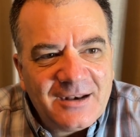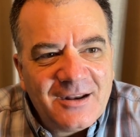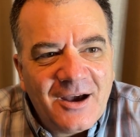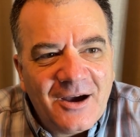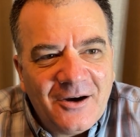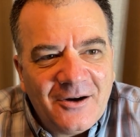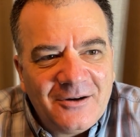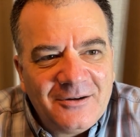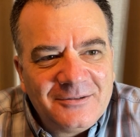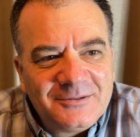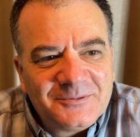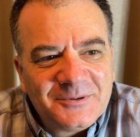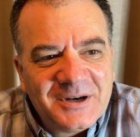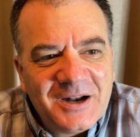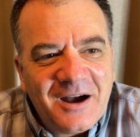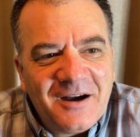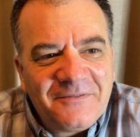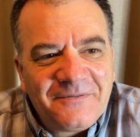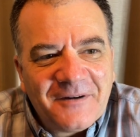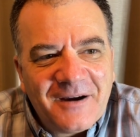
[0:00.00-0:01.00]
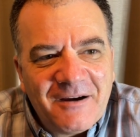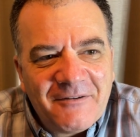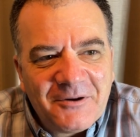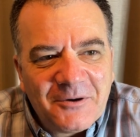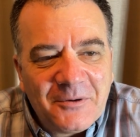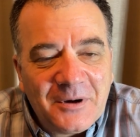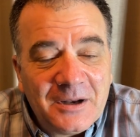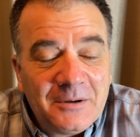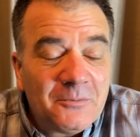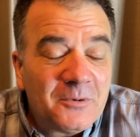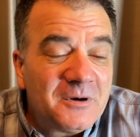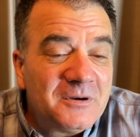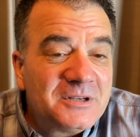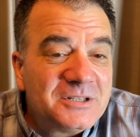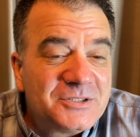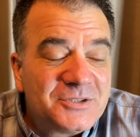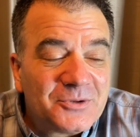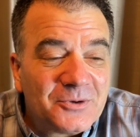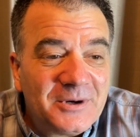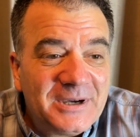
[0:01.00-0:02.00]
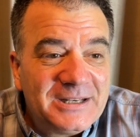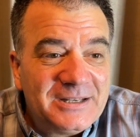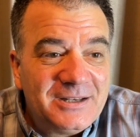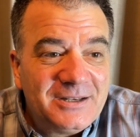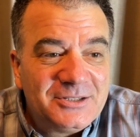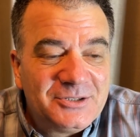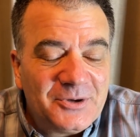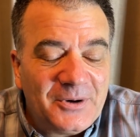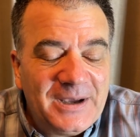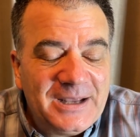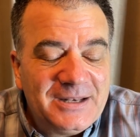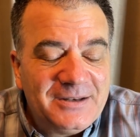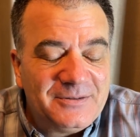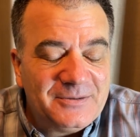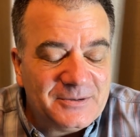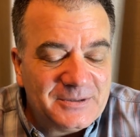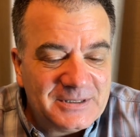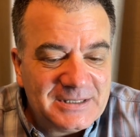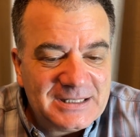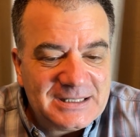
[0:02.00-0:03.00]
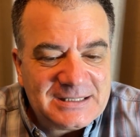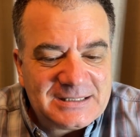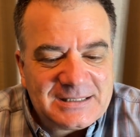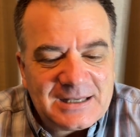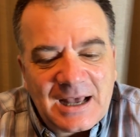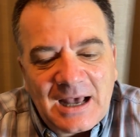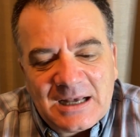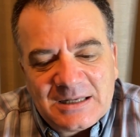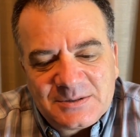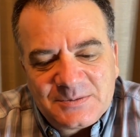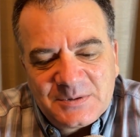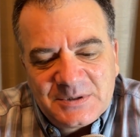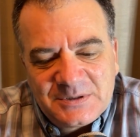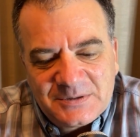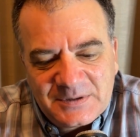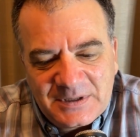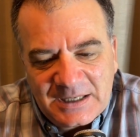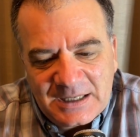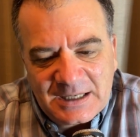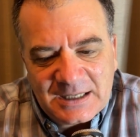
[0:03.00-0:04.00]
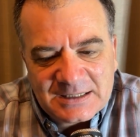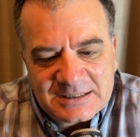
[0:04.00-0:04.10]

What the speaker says: No, we're not for everyone. And we're enjoying doing this as we're doing it.